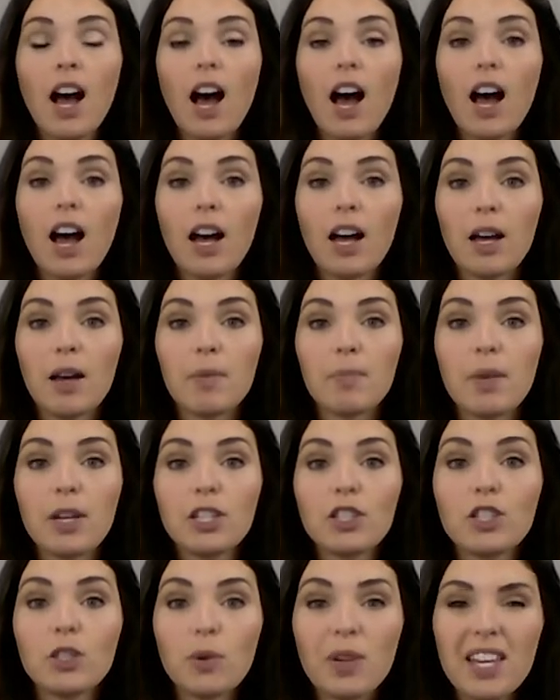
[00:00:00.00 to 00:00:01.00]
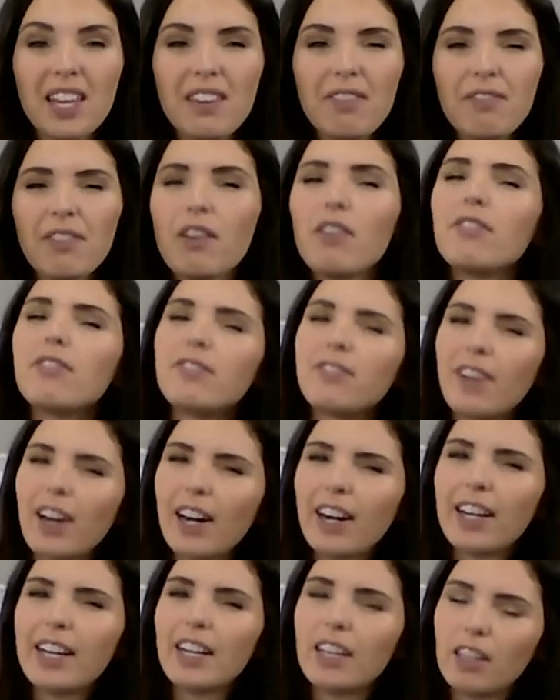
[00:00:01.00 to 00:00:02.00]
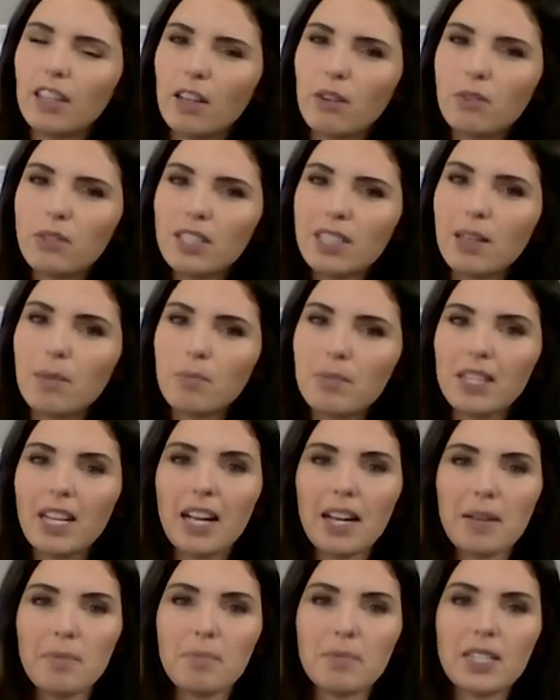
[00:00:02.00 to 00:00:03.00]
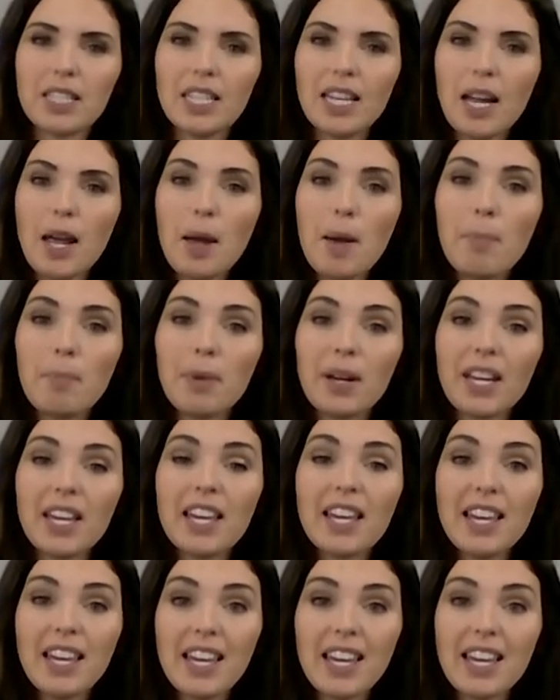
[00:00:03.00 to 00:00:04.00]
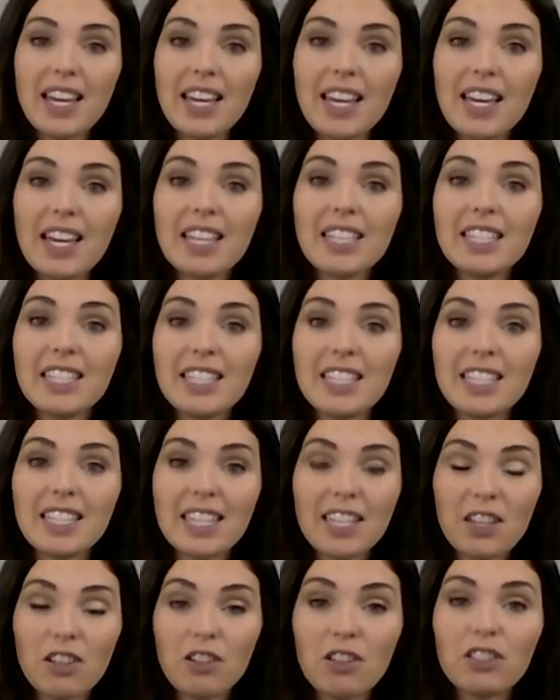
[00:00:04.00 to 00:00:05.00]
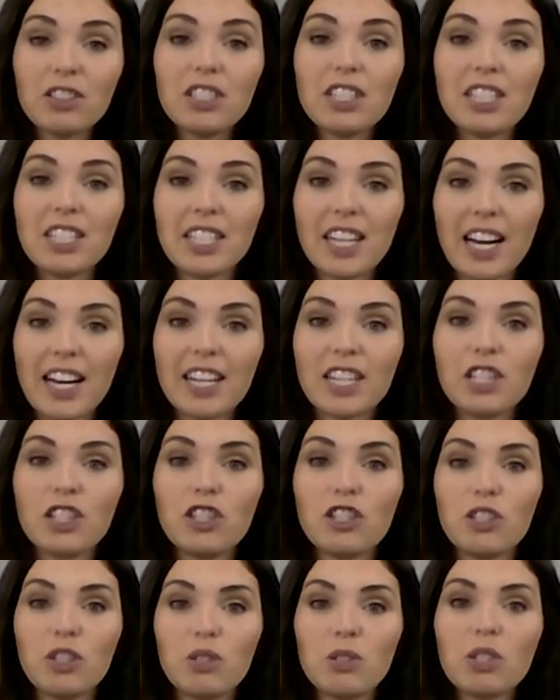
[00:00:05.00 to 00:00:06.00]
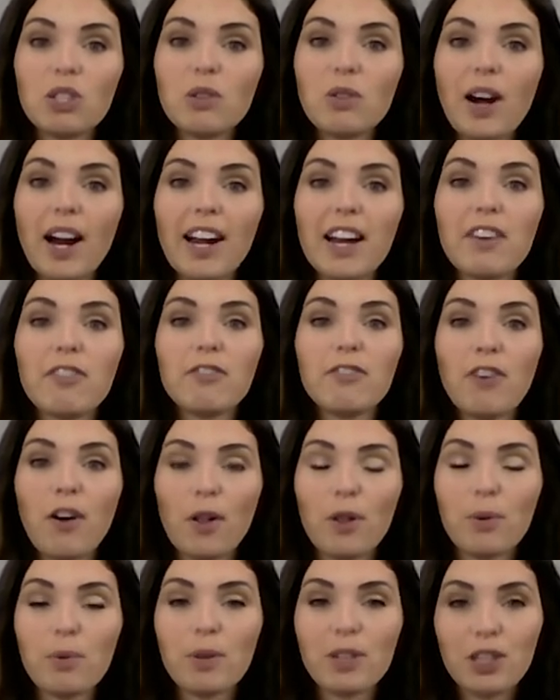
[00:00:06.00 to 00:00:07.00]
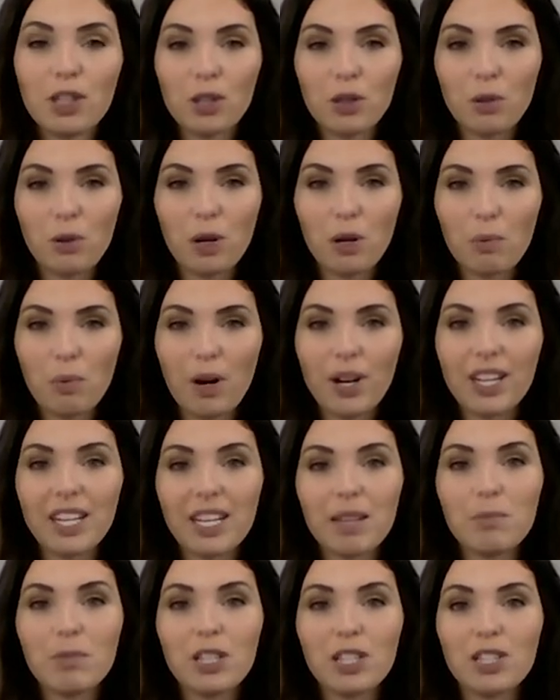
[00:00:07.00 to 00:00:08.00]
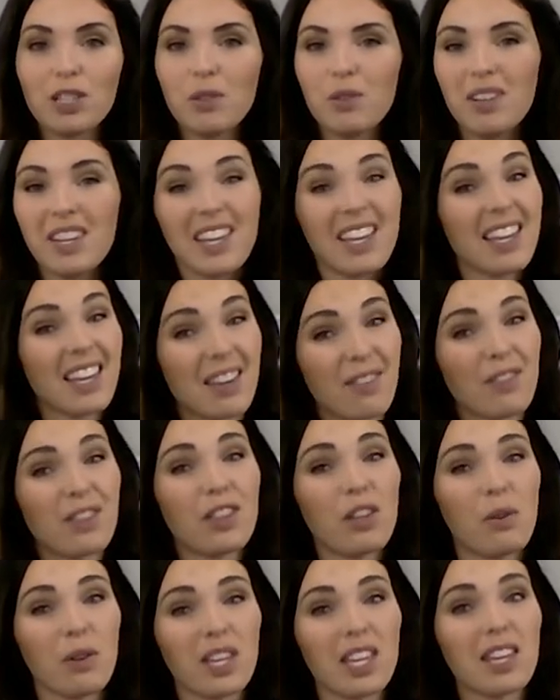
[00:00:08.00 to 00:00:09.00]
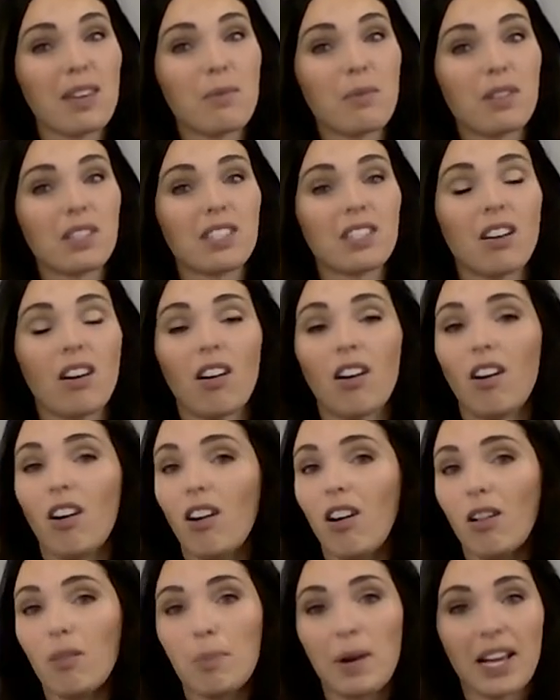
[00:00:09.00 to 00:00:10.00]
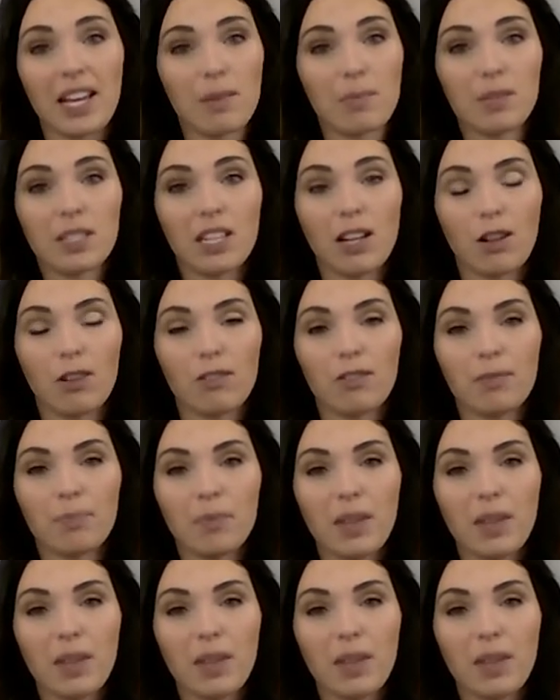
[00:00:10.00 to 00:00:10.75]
Um, so he felt very alone sometimes. But he still decided to choose the right and follow what the Lord wanted him to do, even though he was all by himself.